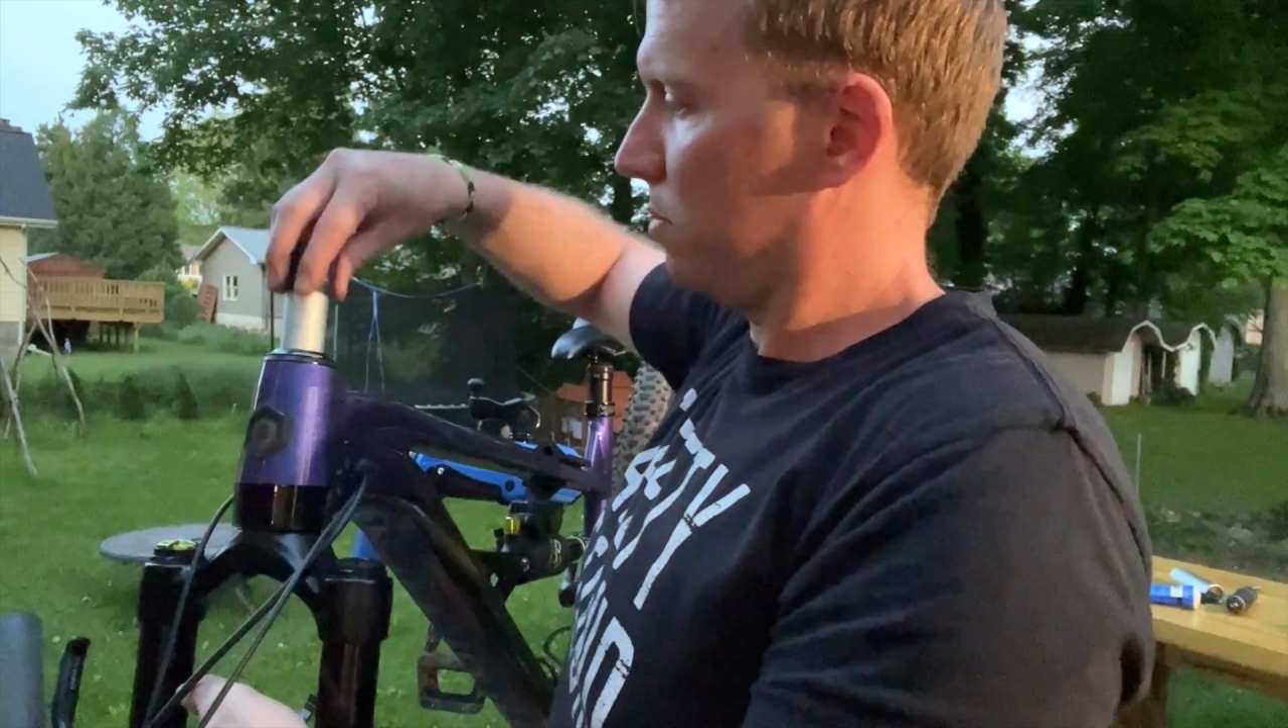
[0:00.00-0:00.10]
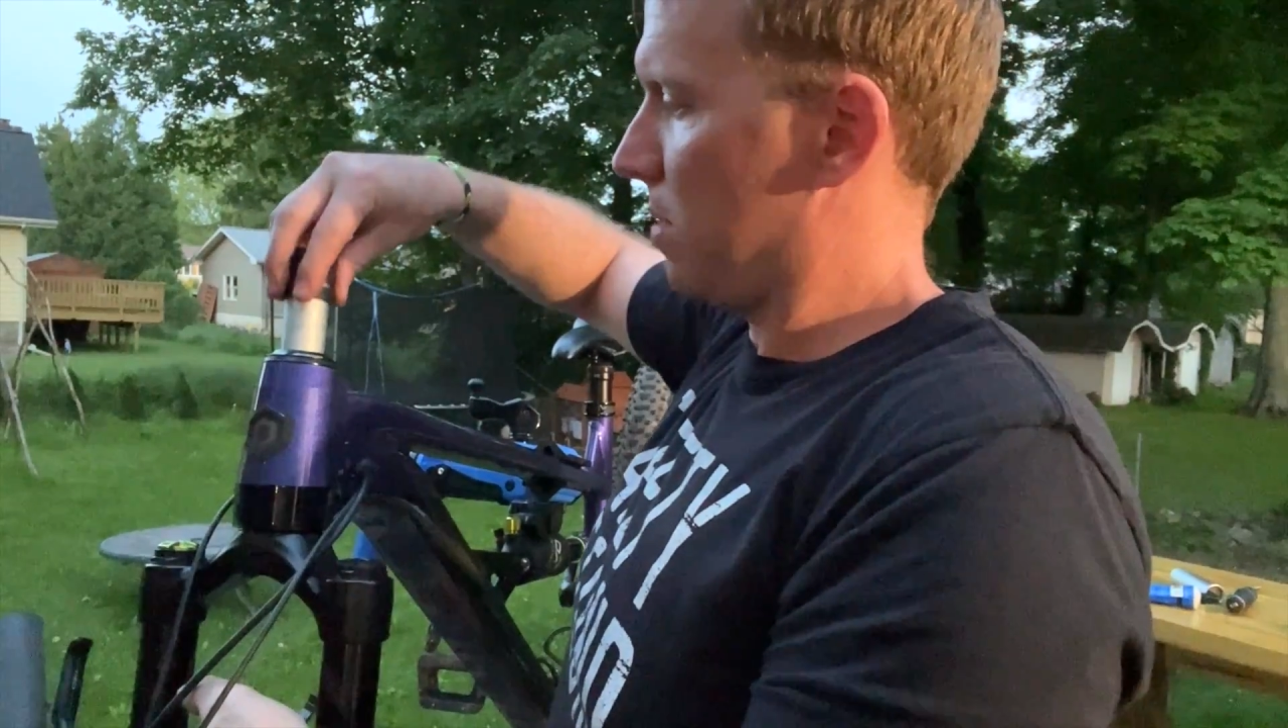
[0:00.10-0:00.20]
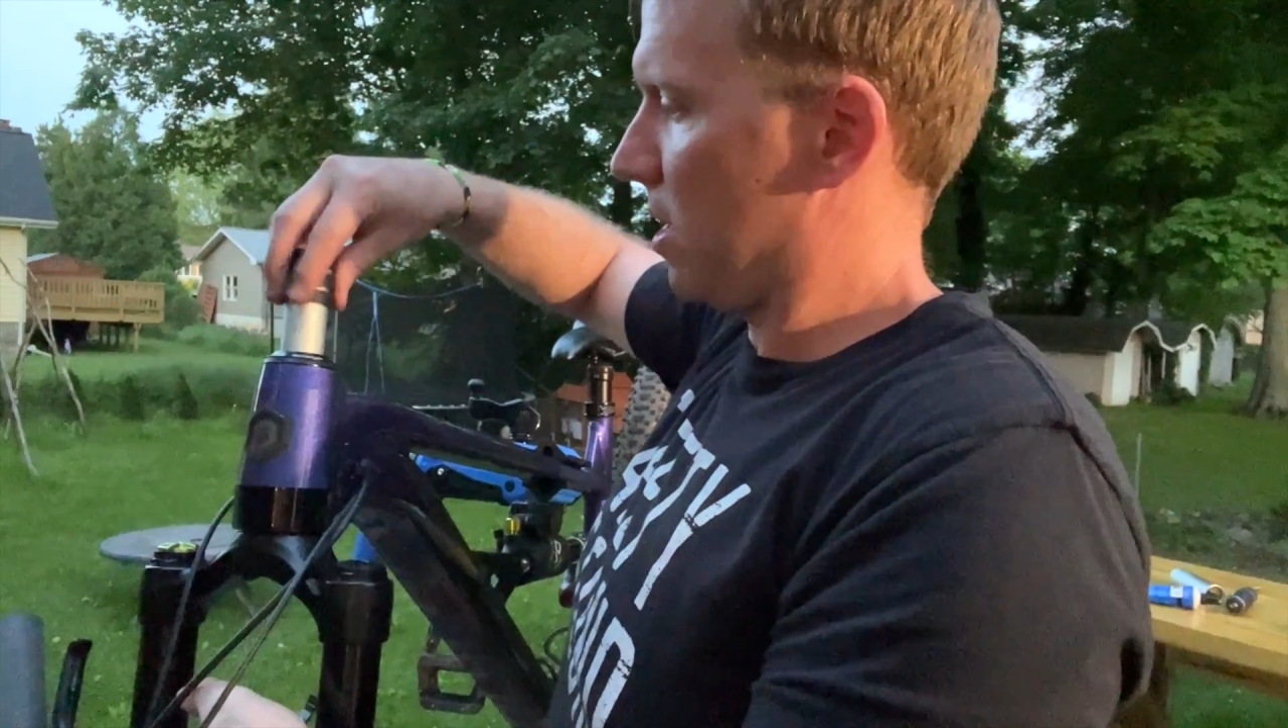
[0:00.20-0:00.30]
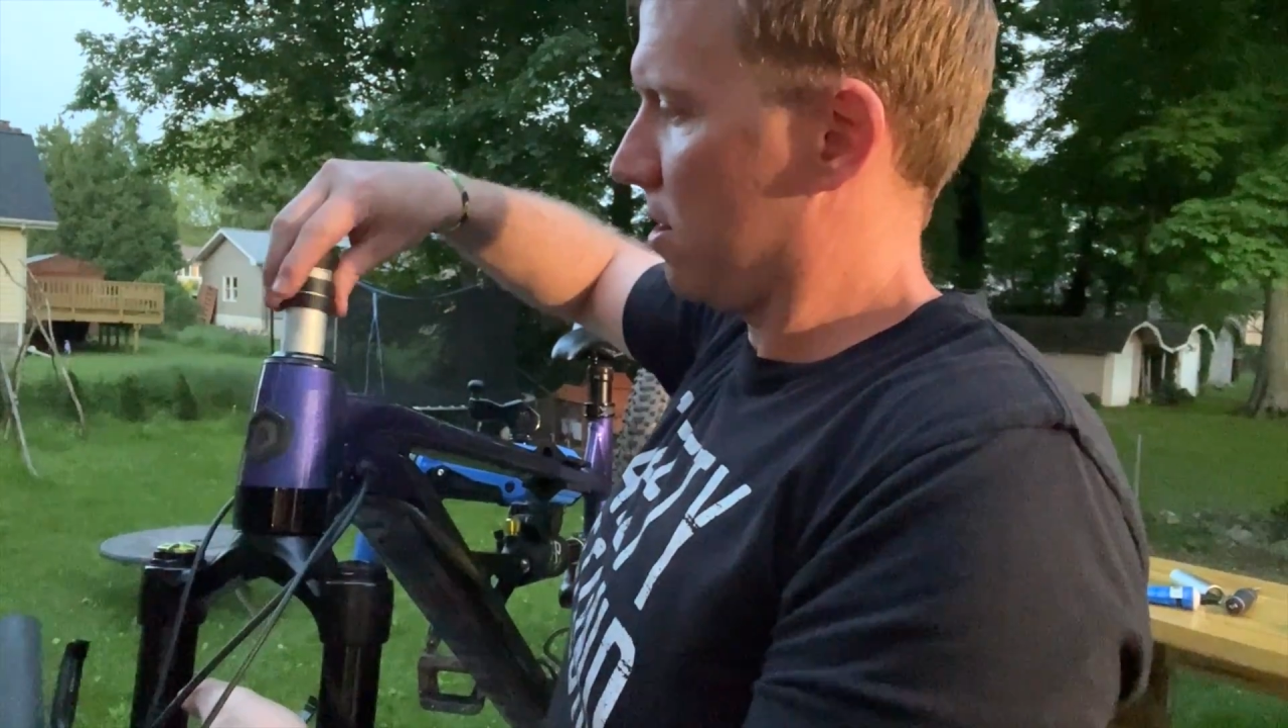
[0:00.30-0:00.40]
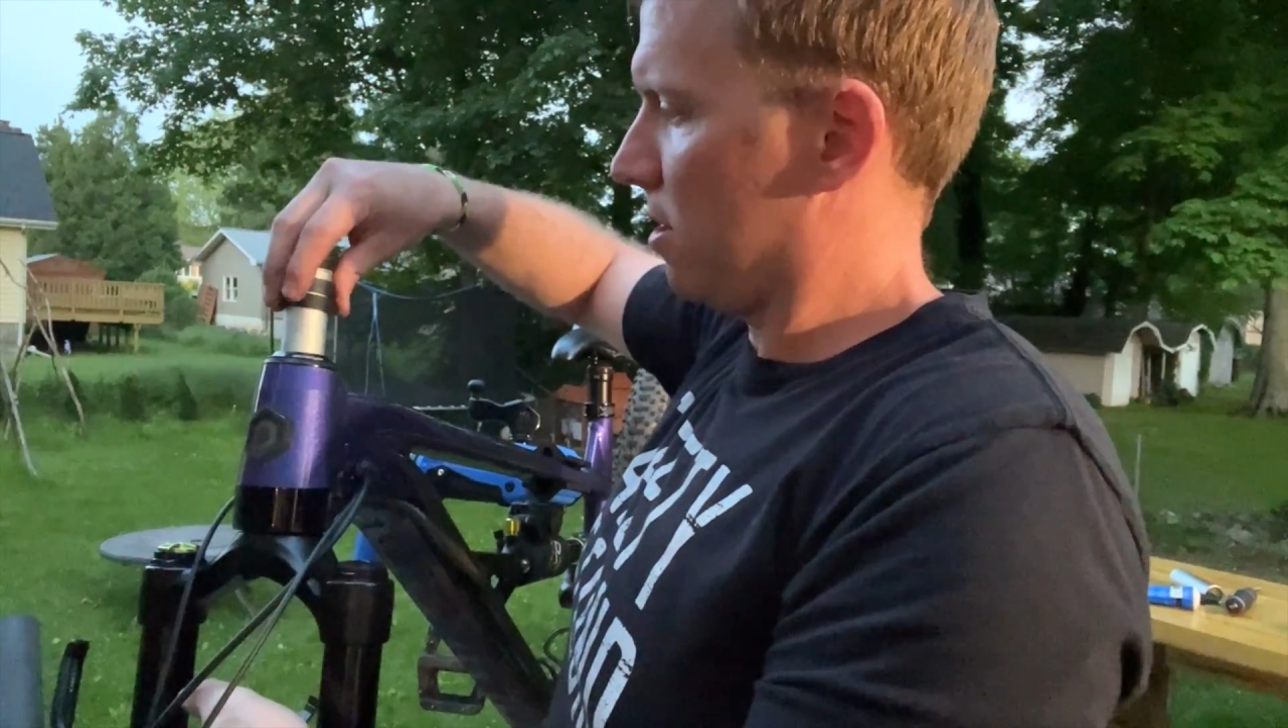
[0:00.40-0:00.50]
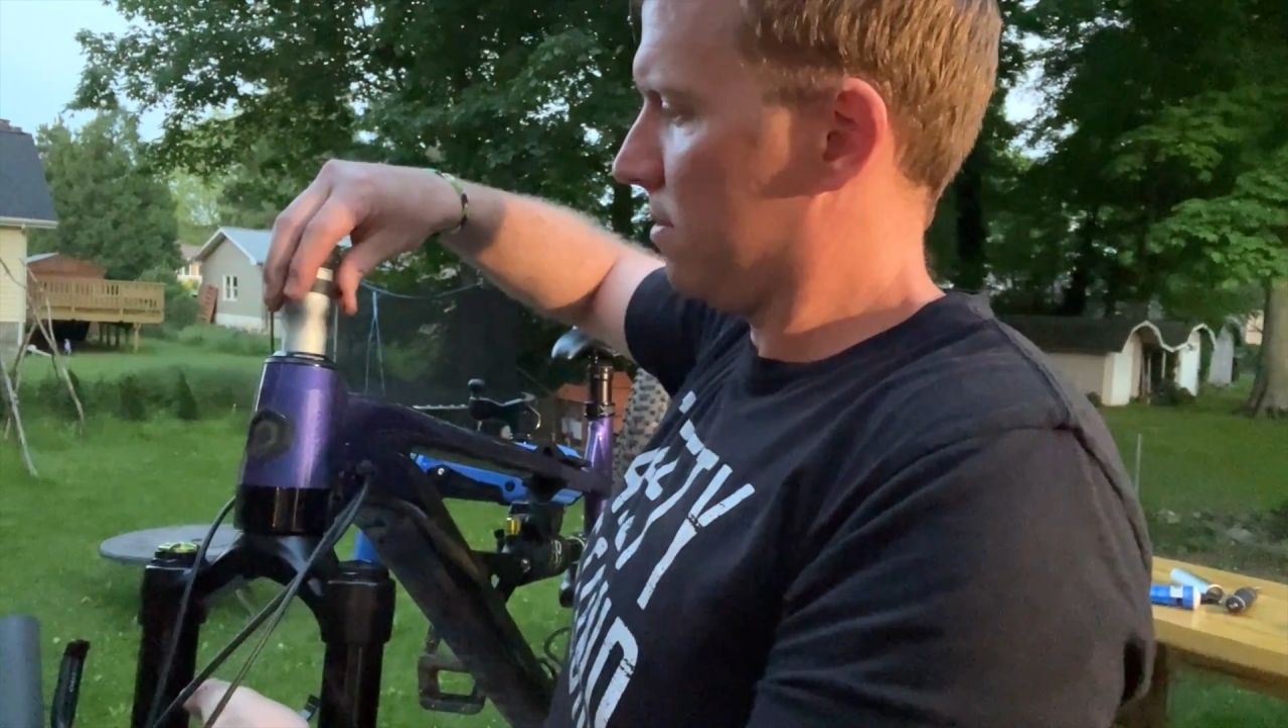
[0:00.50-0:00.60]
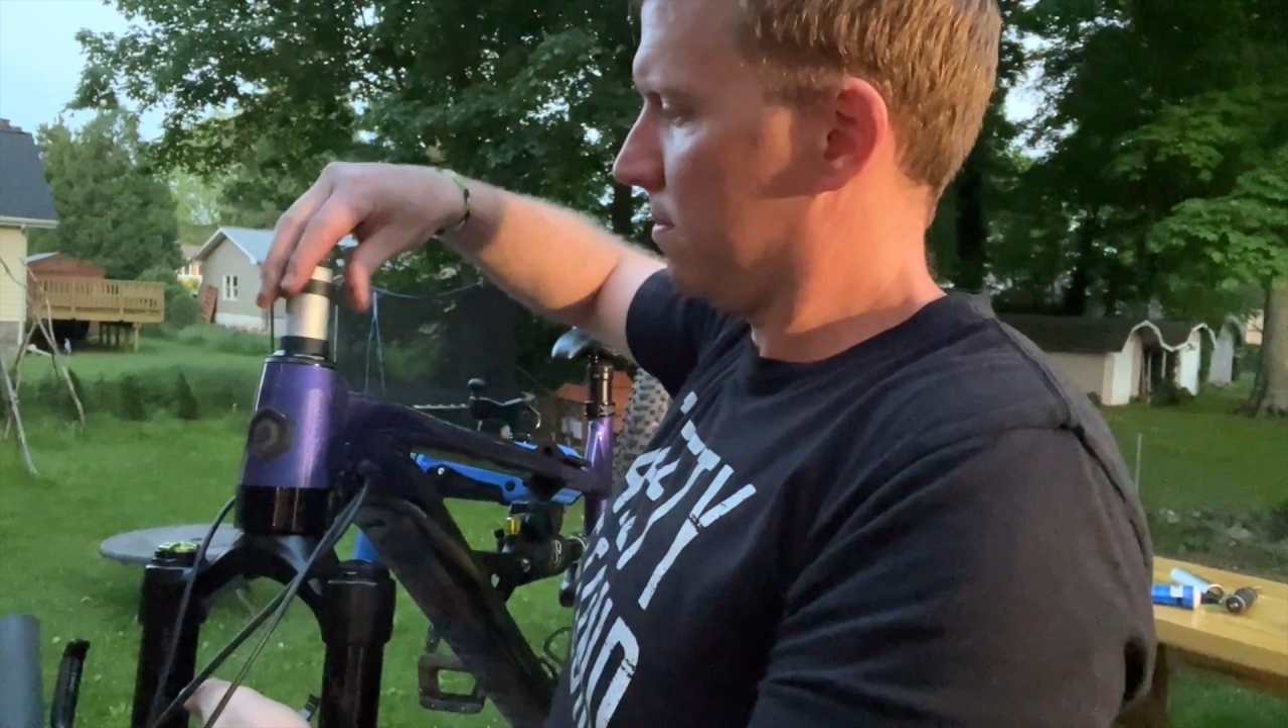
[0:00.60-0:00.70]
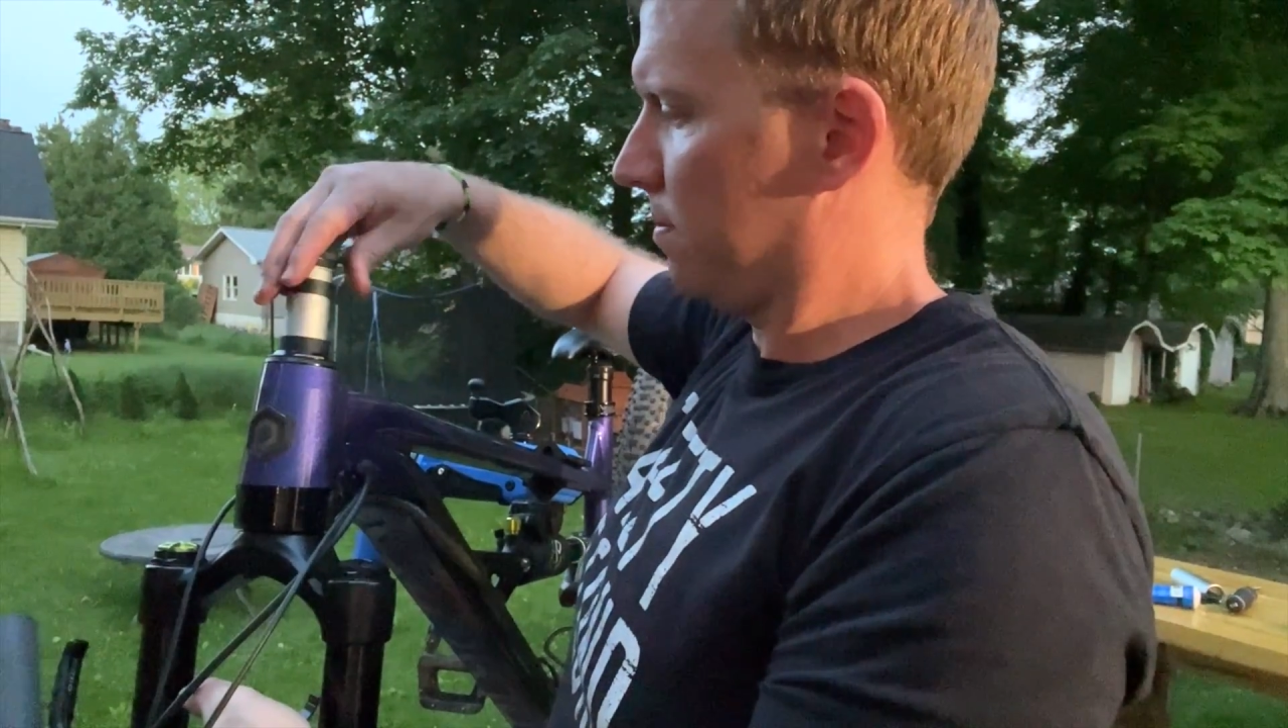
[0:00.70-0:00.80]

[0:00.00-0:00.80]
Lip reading: back on